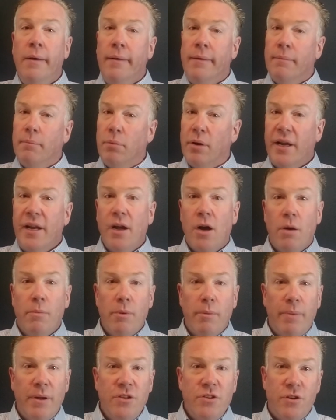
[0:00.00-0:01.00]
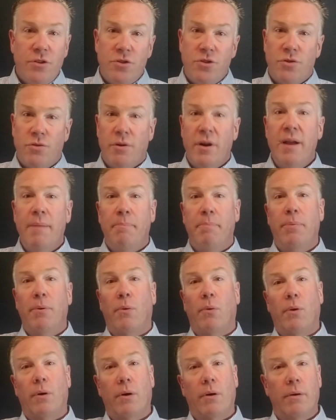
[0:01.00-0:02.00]
bring home a bunch of shrimp
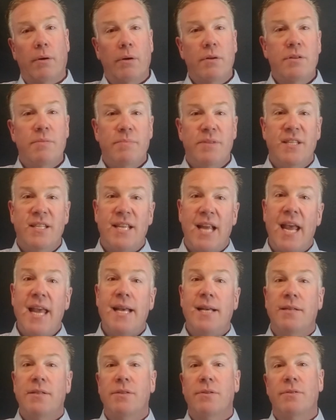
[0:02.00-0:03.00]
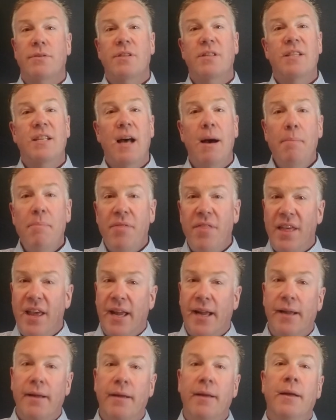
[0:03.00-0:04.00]
or some steaks or
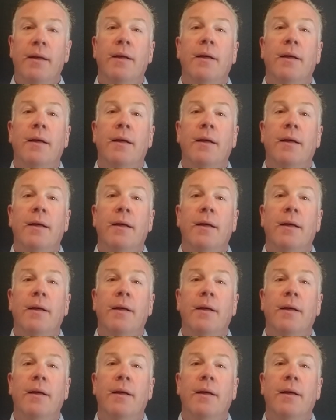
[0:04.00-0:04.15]
something